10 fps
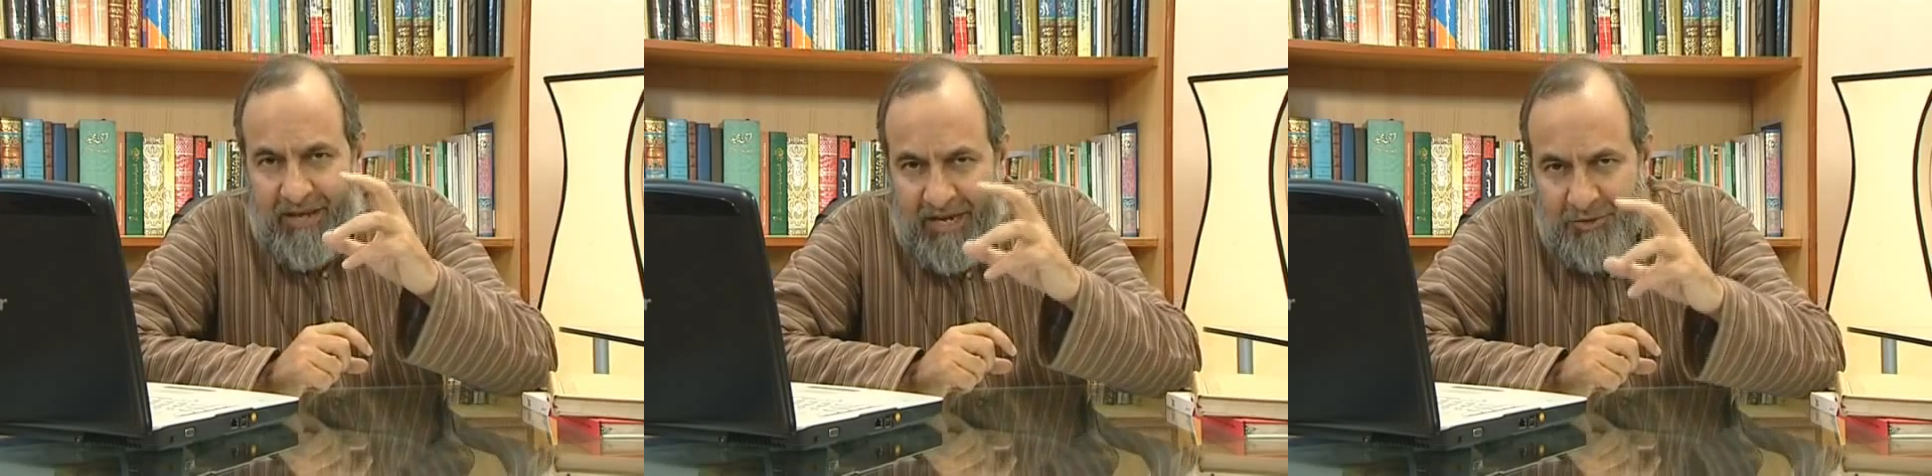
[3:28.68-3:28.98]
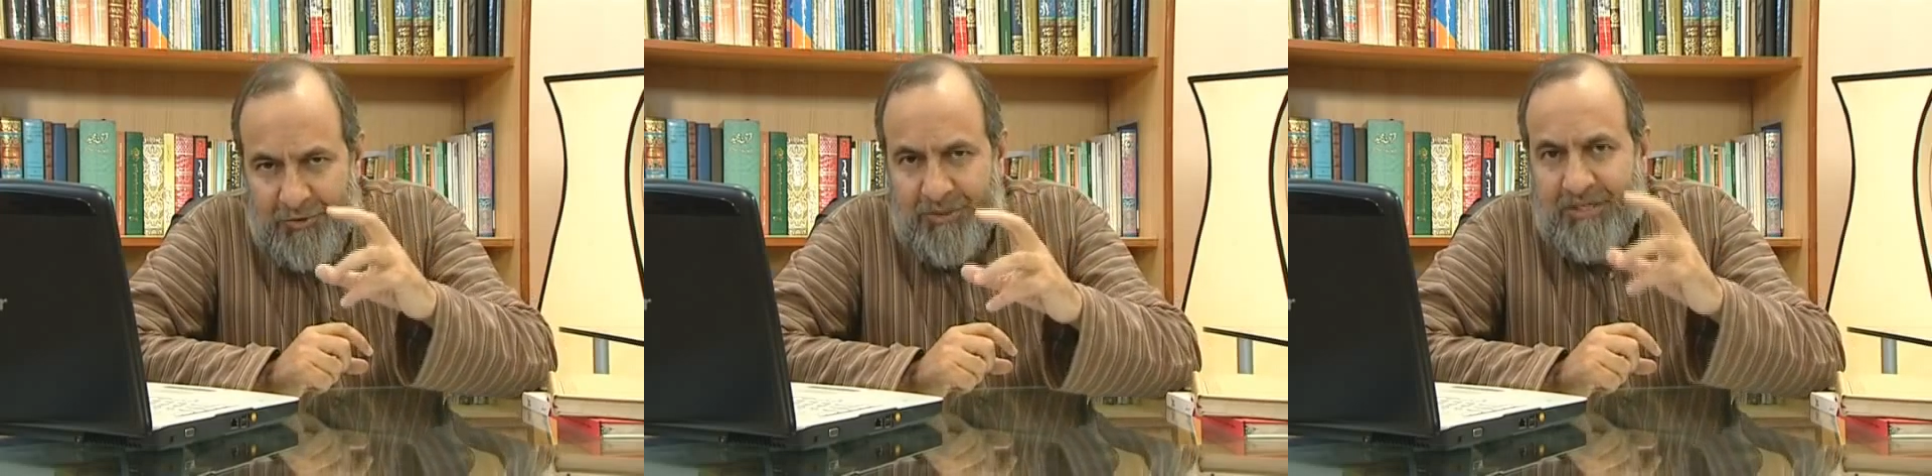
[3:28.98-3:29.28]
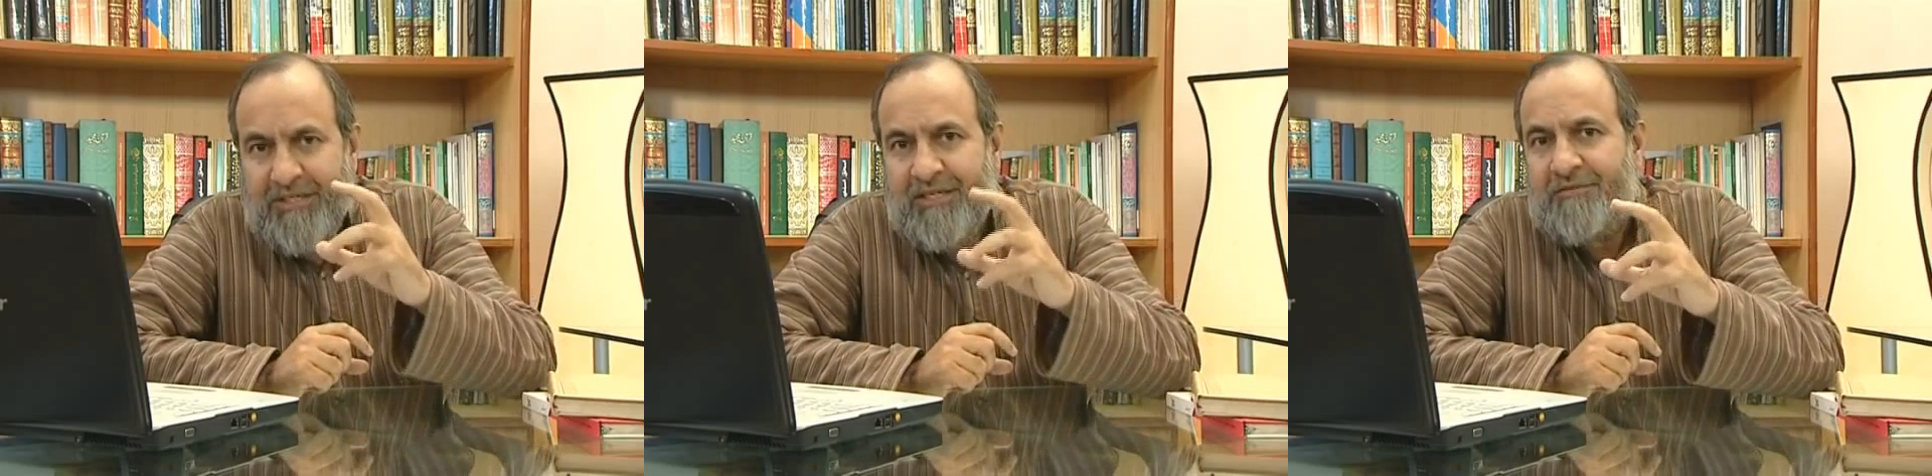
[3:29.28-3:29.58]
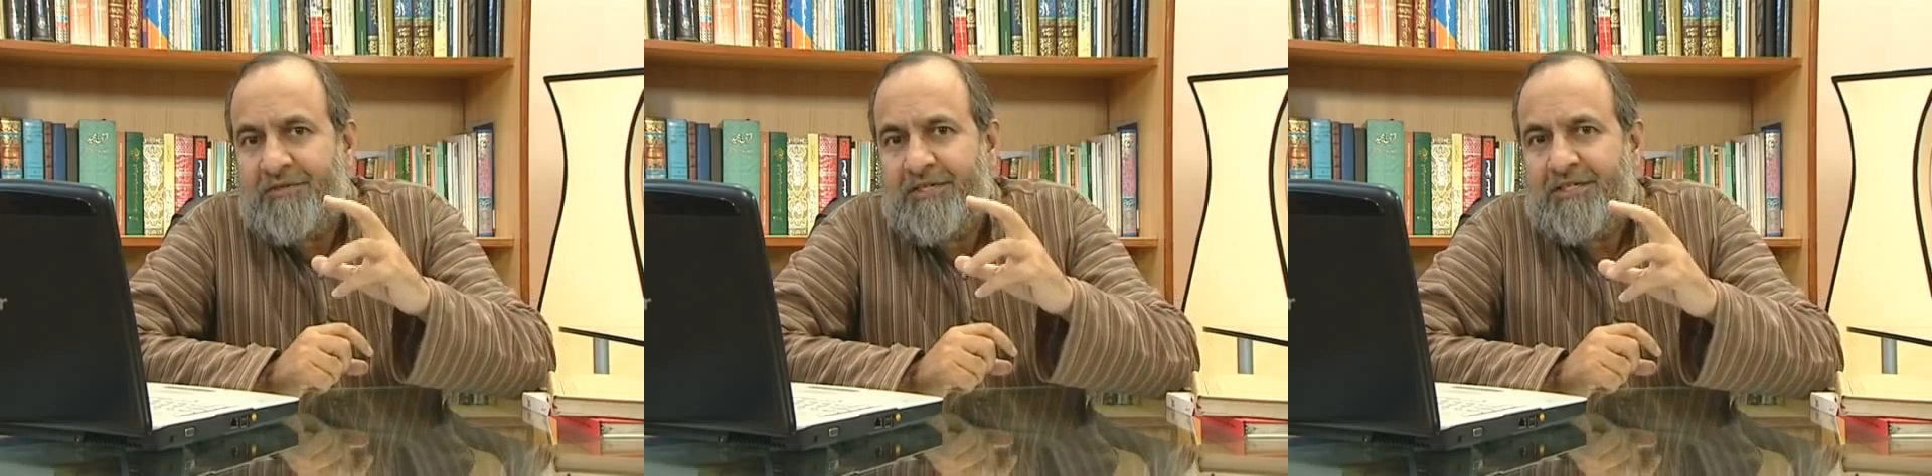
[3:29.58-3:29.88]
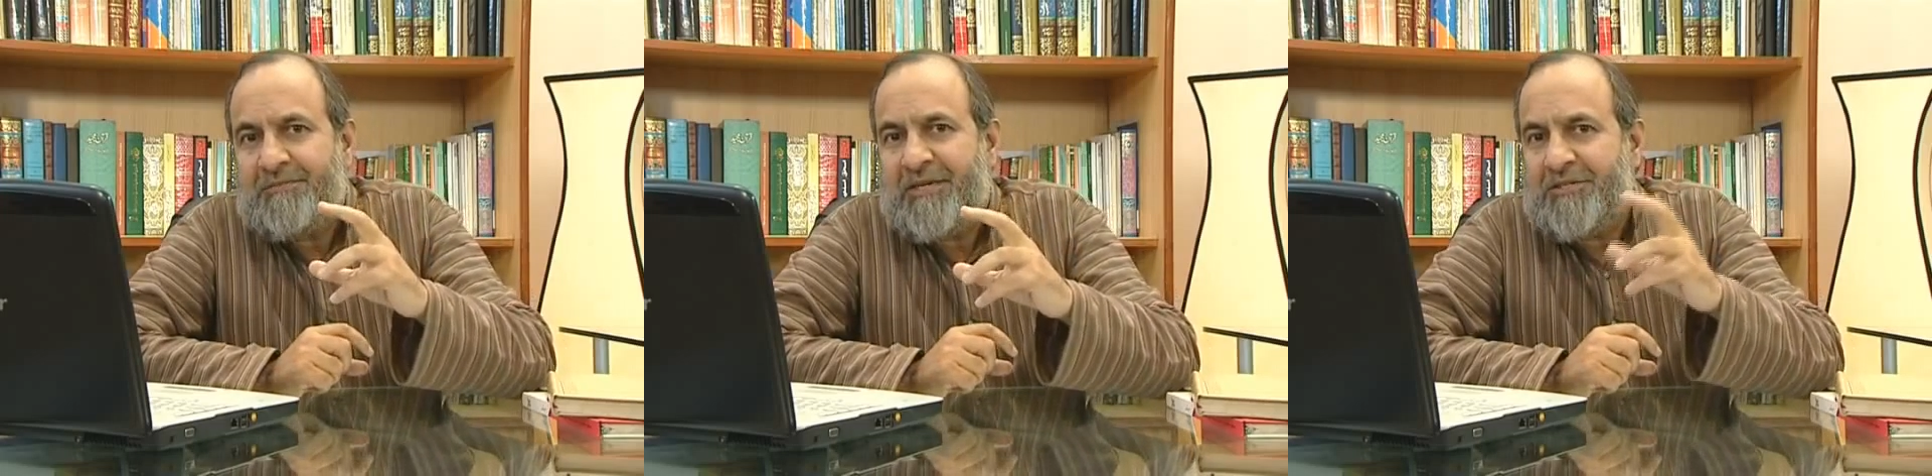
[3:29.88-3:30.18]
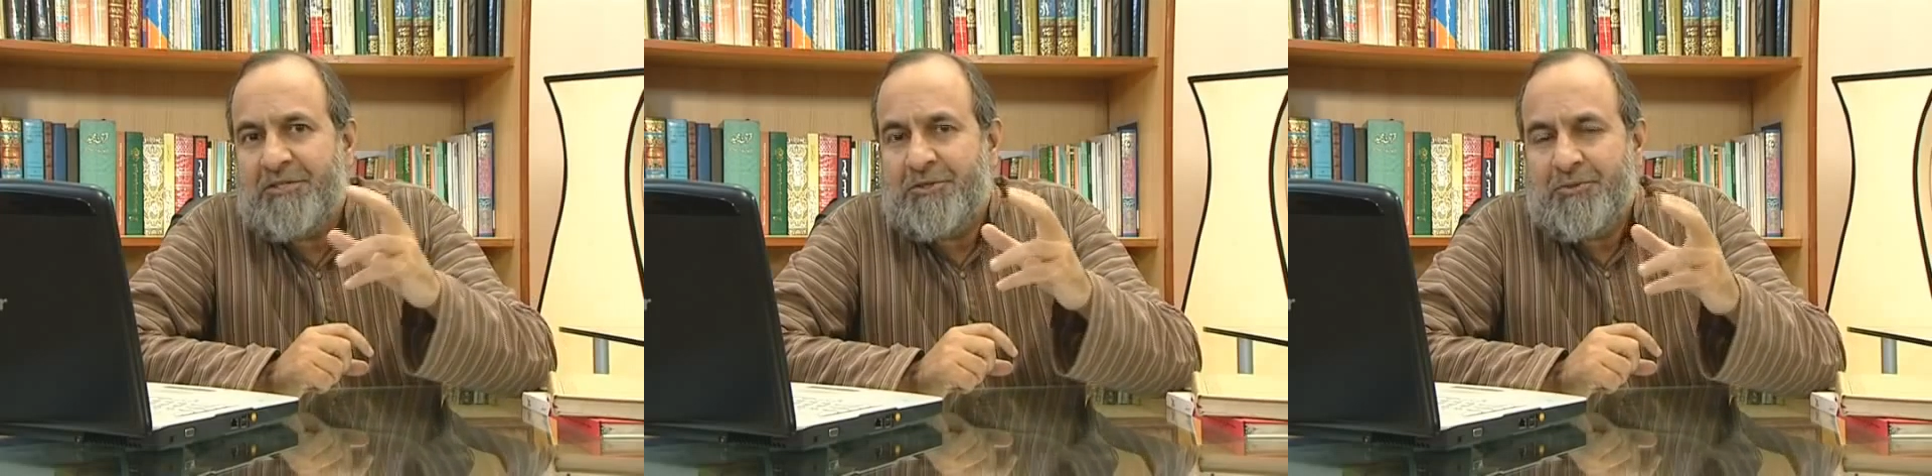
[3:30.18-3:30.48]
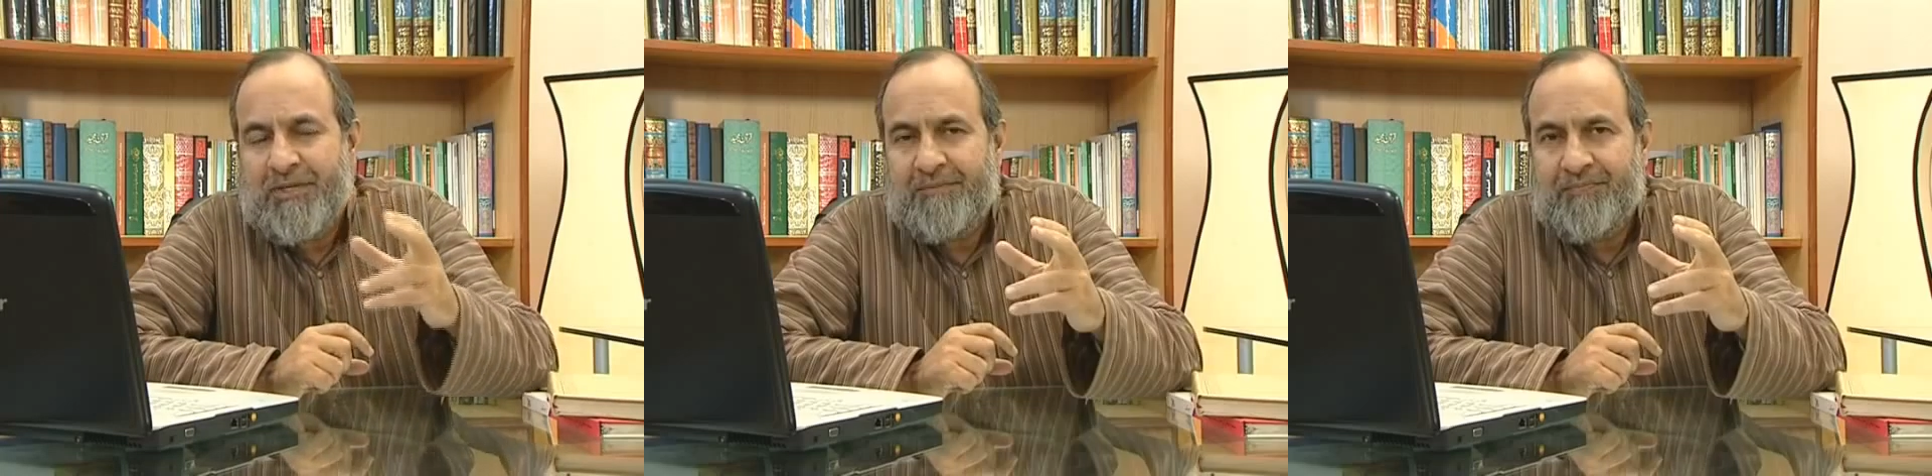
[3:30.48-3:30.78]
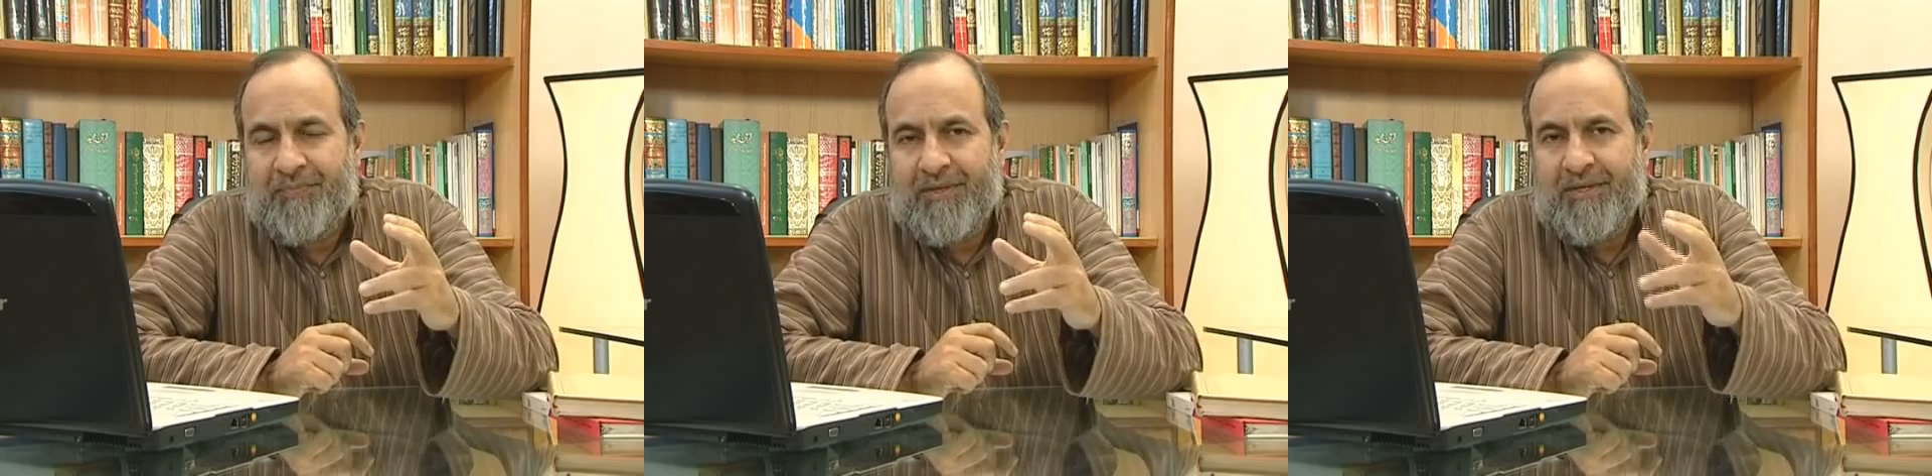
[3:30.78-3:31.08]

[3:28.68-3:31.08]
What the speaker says: actually delivered His message to them,